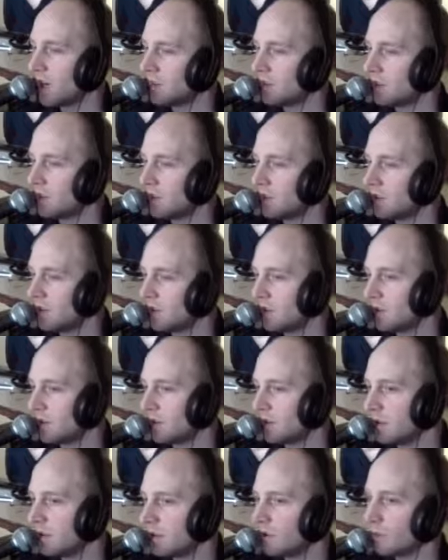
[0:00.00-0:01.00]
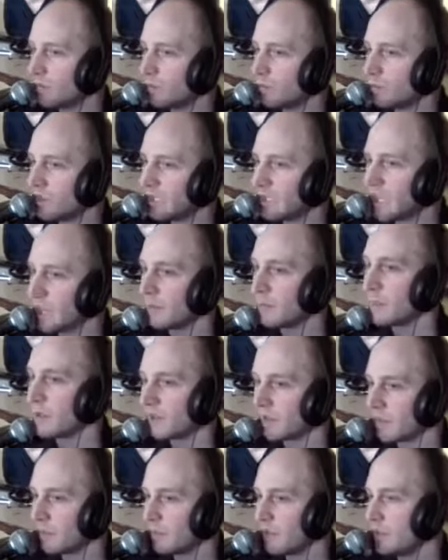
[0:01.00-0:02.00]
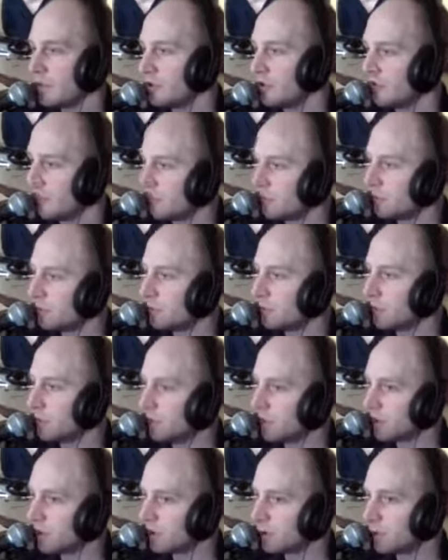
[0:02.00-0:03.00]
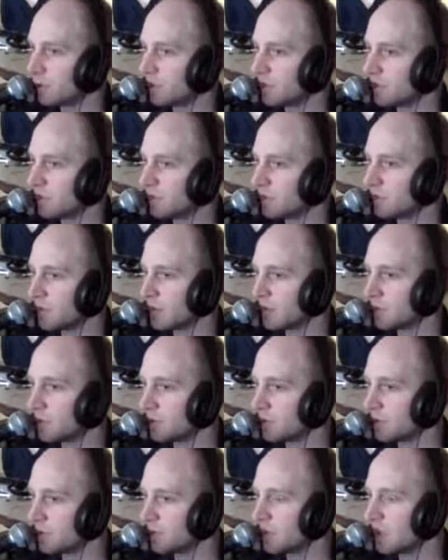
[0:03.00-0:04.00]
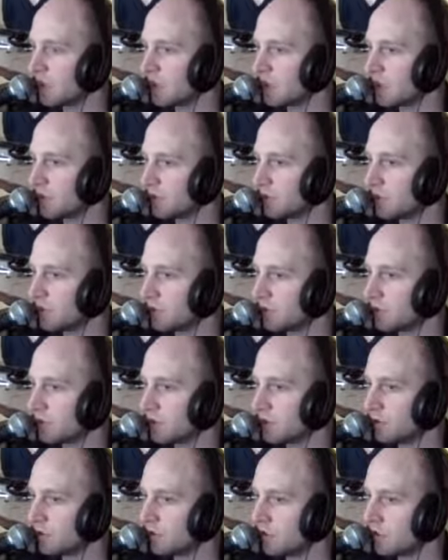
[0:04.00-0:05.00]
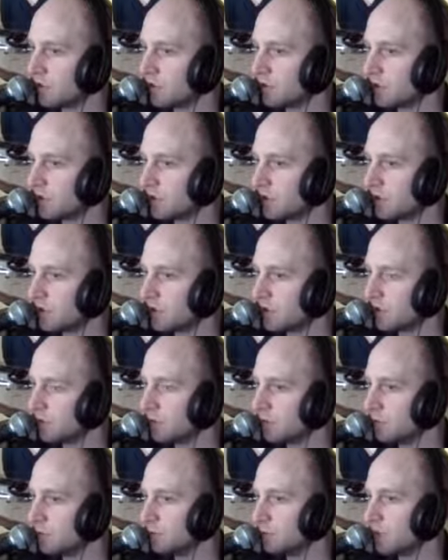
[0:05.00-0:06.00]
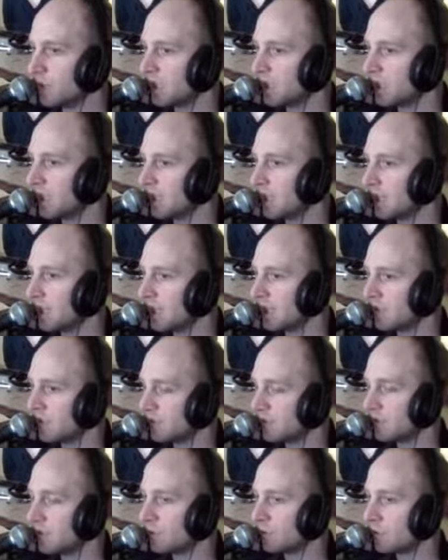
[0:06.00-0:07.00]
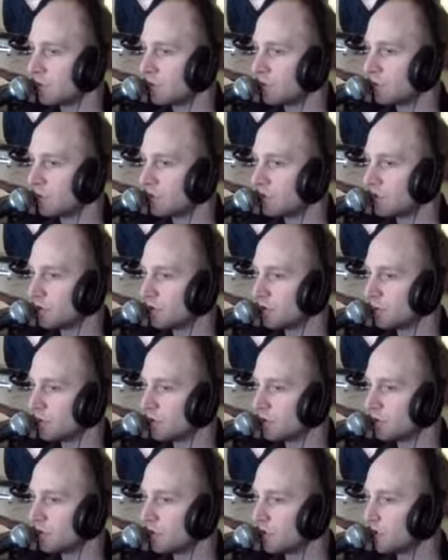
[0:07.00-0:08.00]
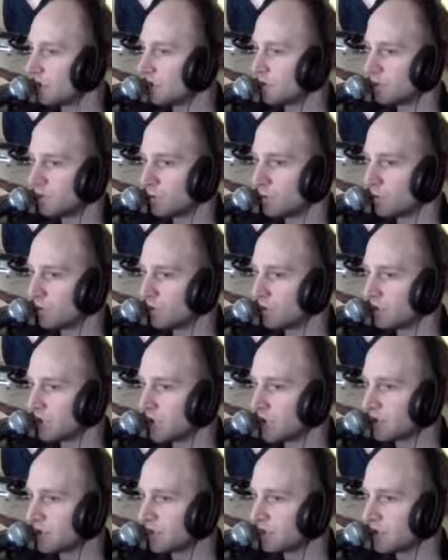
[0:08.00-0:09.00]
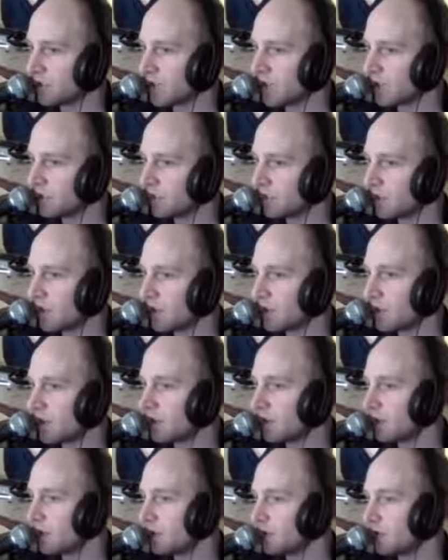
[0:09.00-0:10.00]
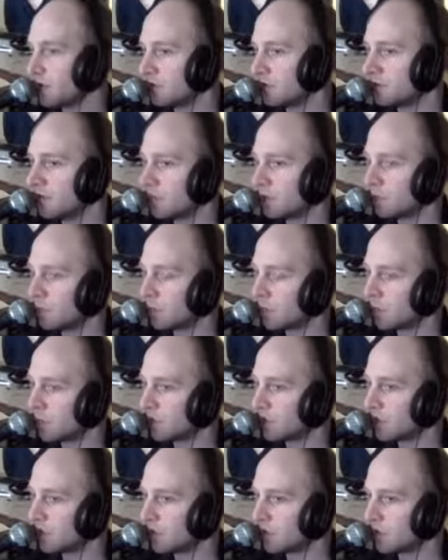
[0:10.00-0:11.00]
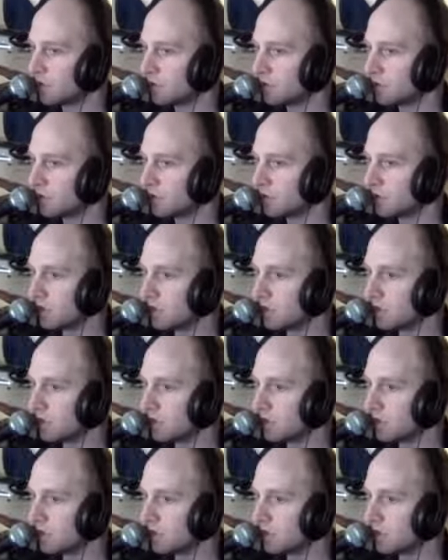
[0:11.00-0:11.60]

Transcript: mean, uh, we can become energy independent, according to some experts, by like 2020 or 2022, but it's going to involve in the short term a lot of oil and natural gas. So I, I don't know. There's pros and cons to doing that.